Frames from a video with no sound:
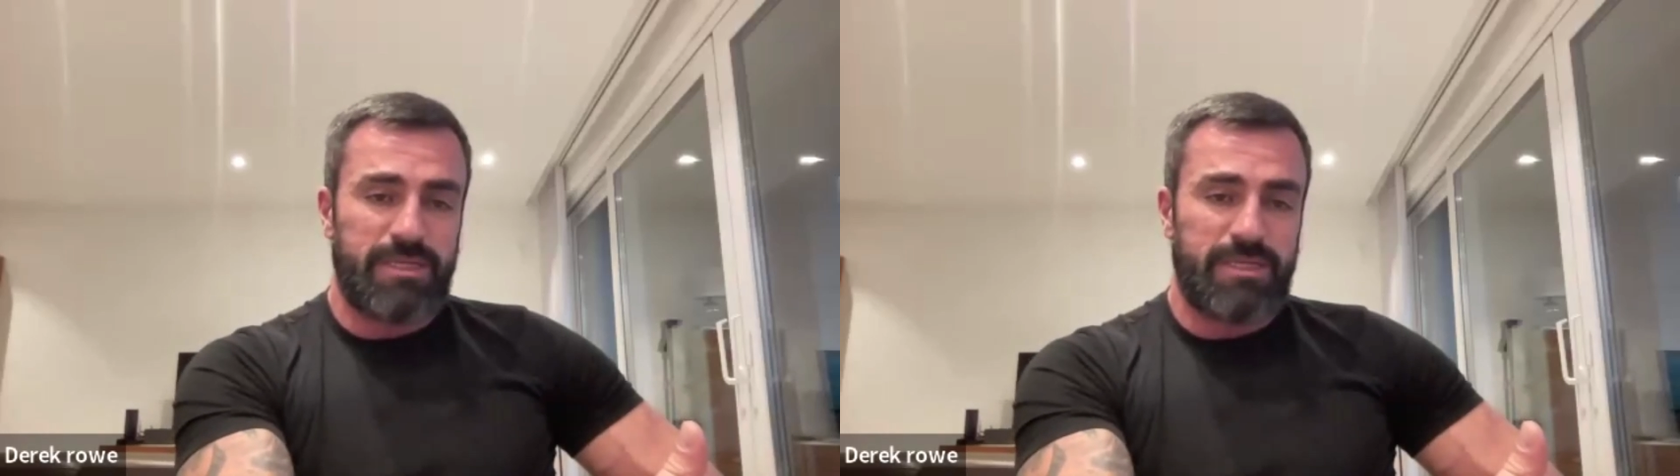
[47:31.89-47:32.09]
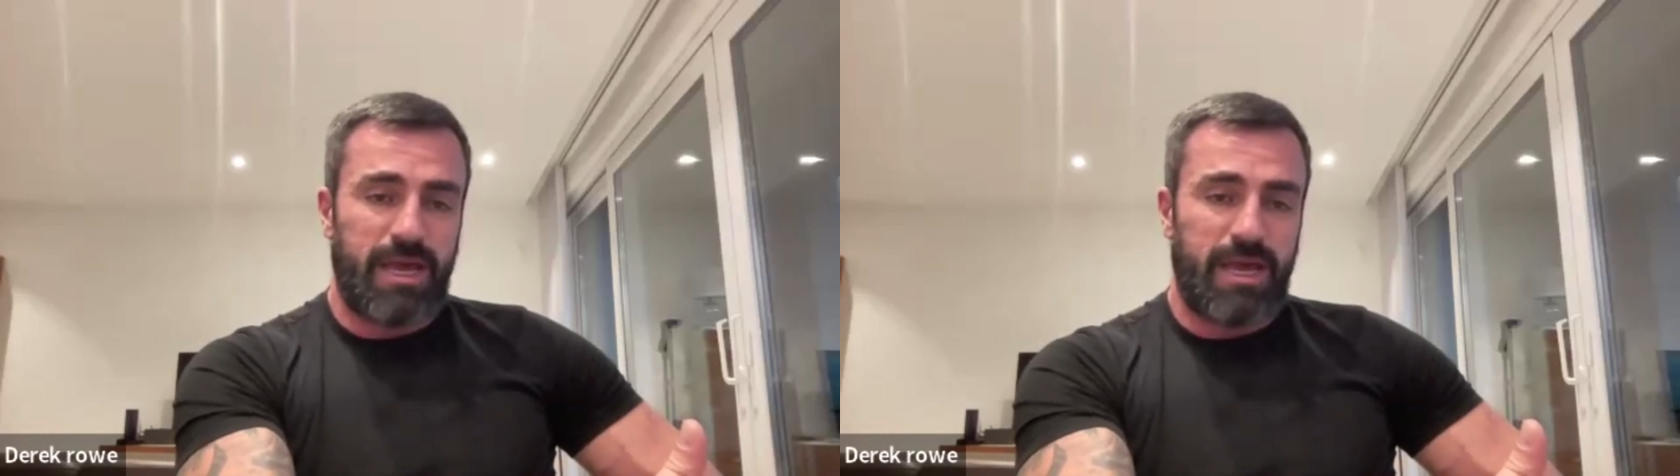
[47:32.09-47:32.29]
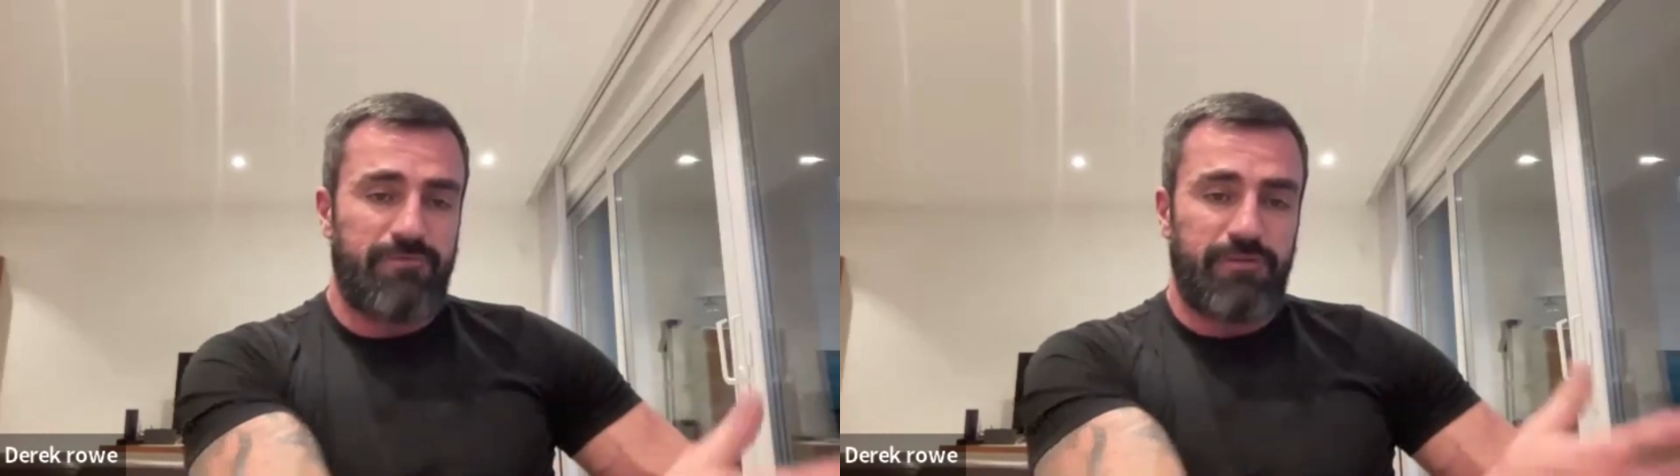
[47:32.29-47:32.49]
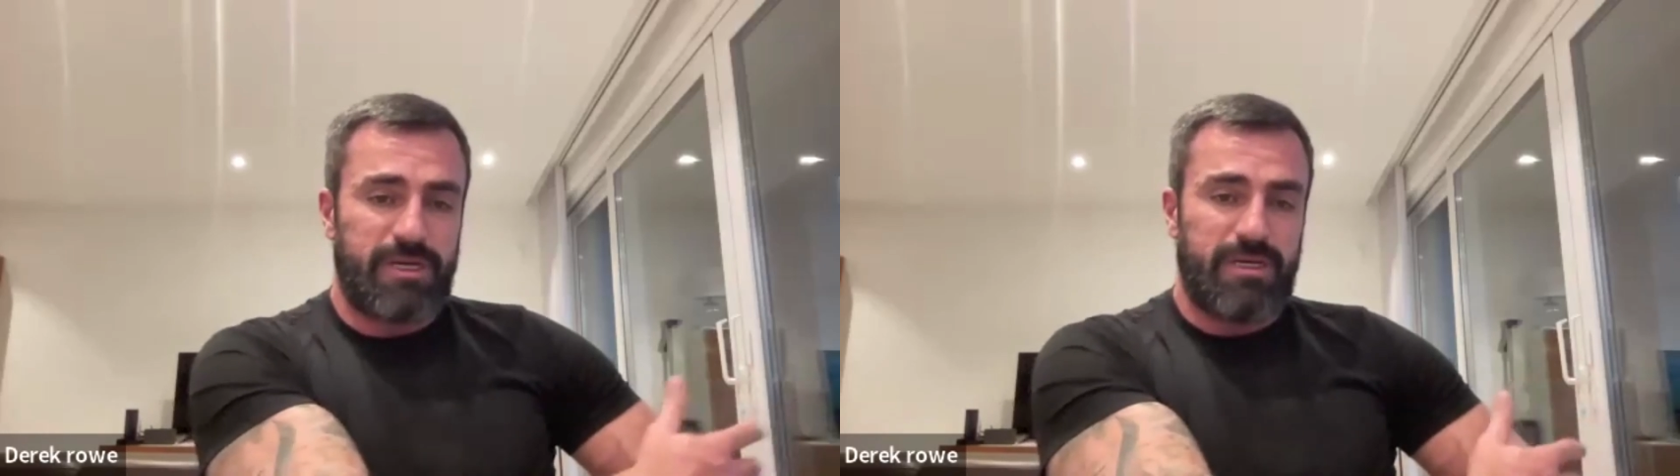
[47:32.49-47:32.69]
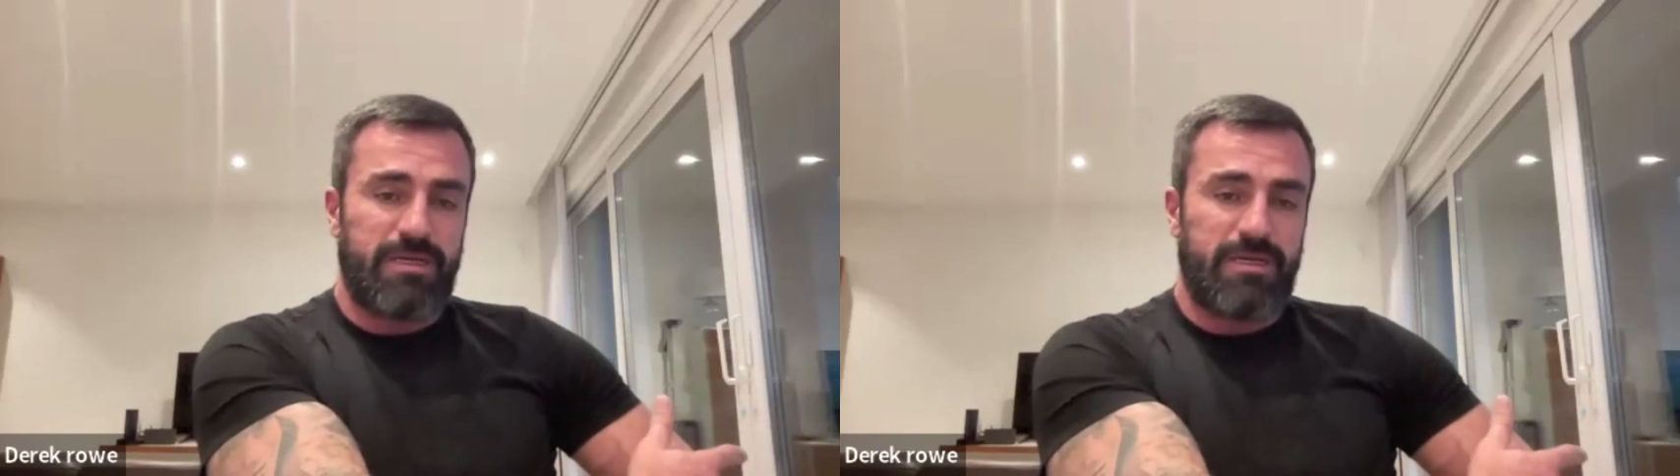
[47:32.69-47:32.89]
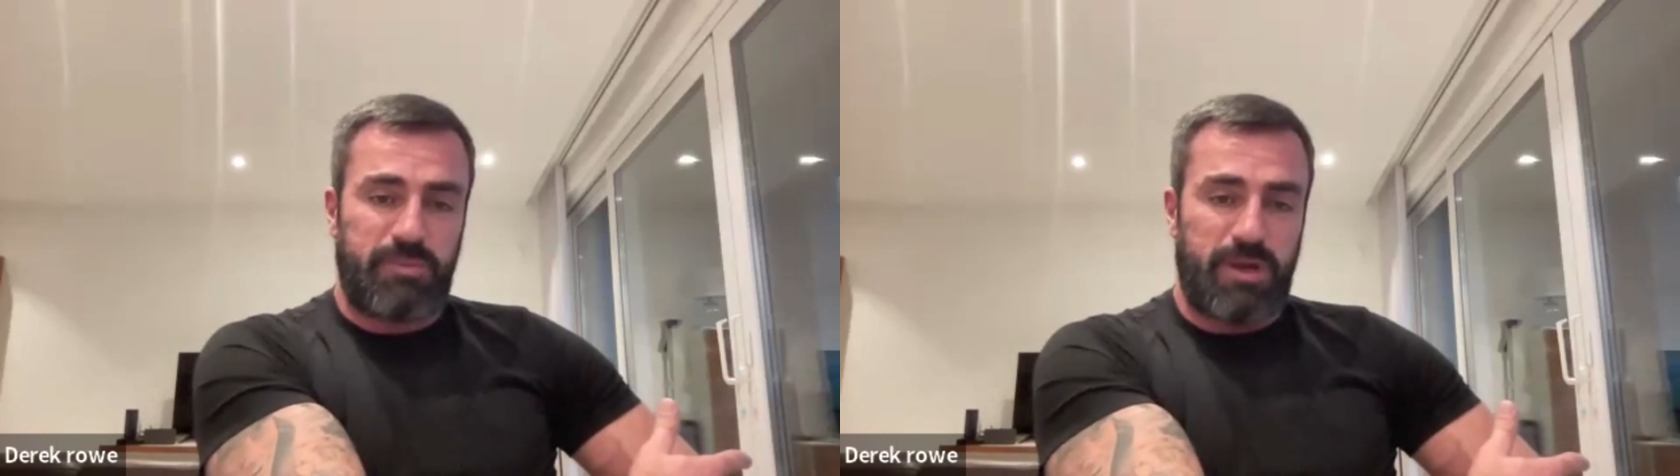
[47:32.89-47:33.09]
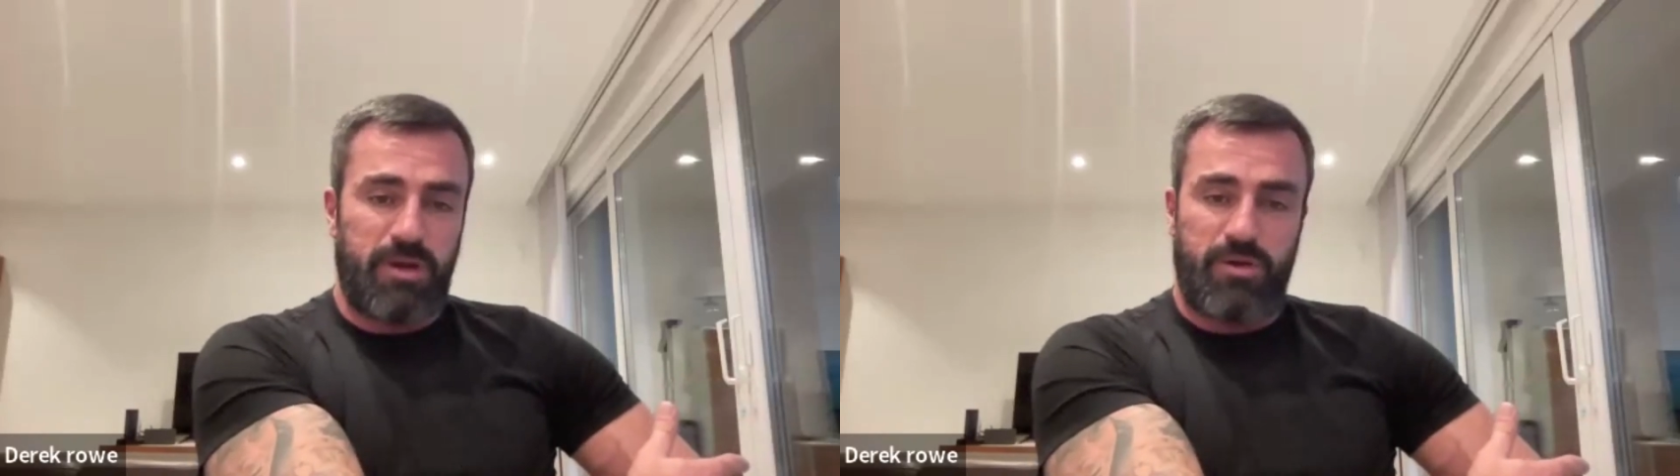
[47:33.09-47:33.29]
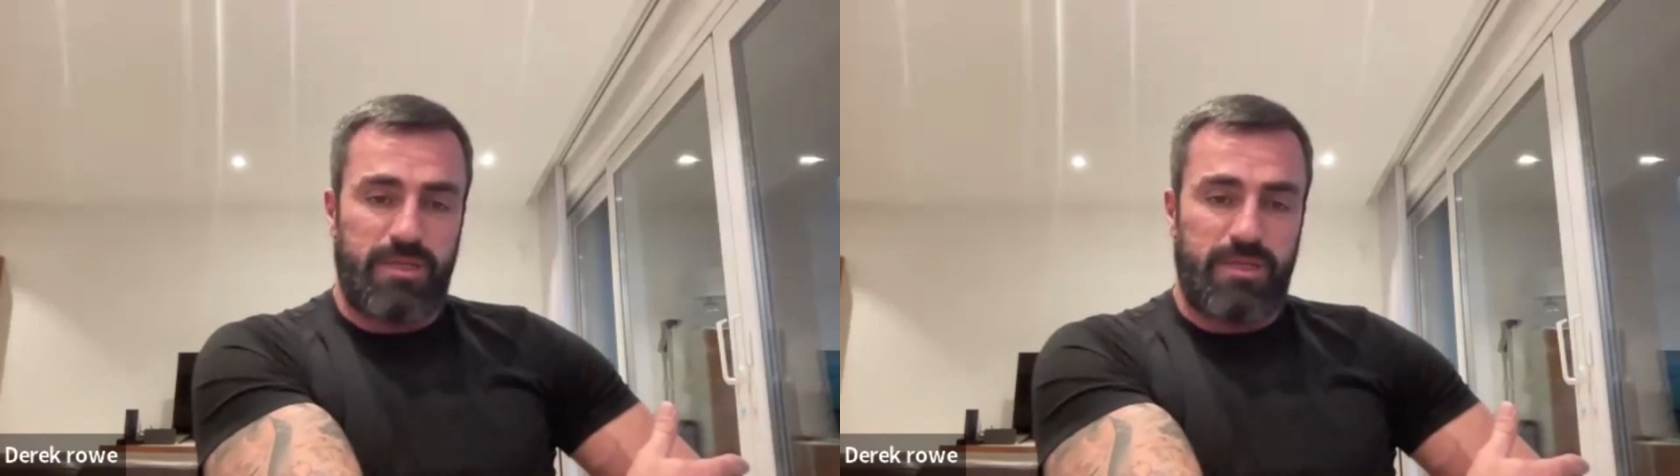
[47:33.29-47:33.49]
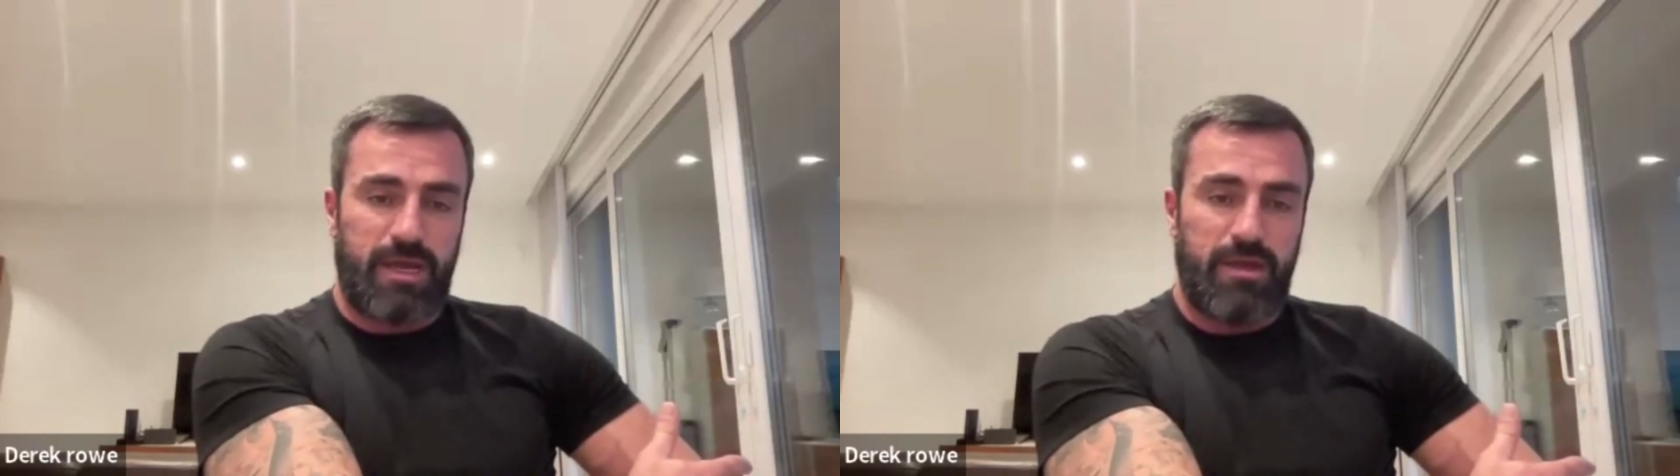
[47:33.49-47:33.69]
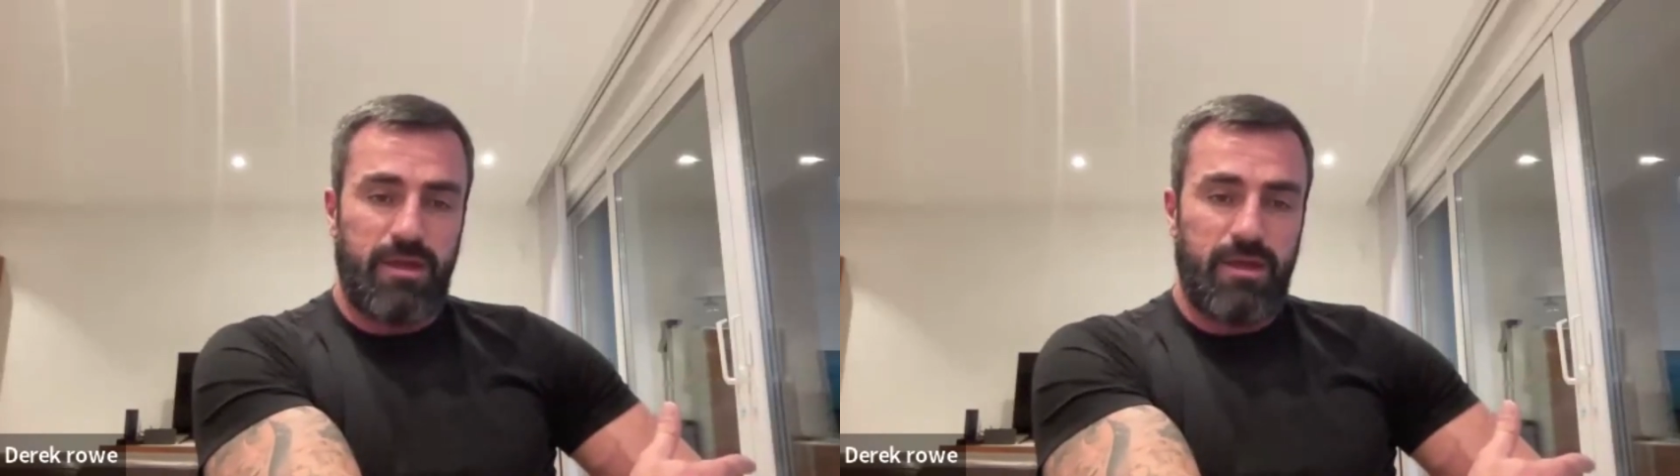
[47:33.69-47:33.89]
today if I didn't experience
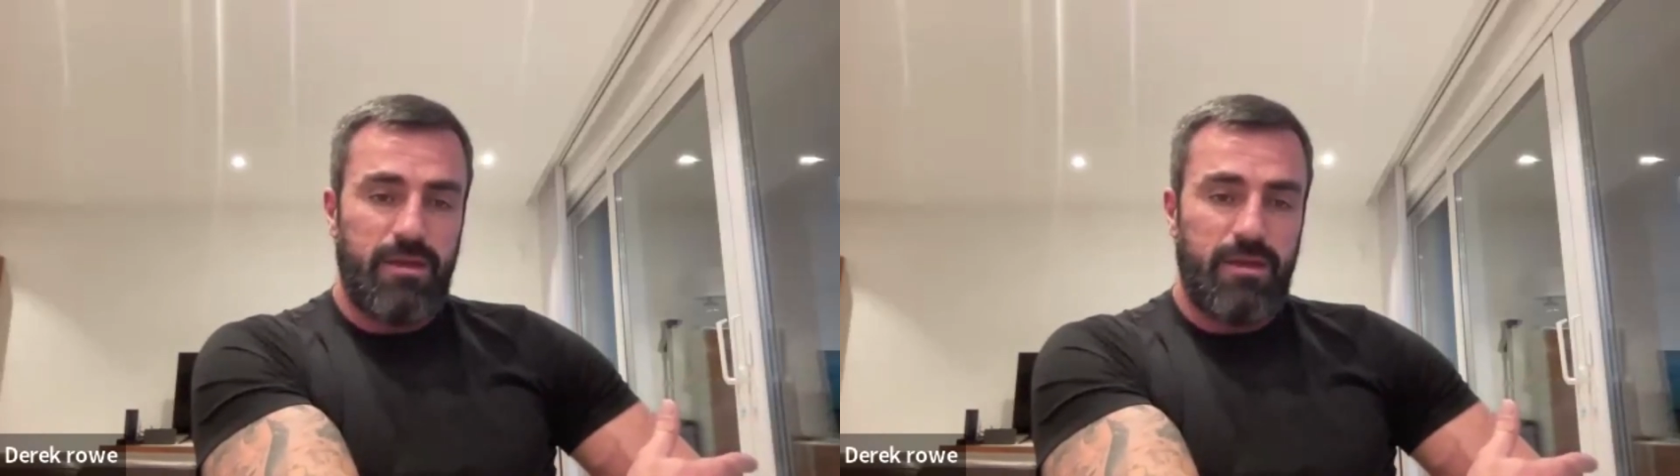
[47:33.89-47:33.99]
that.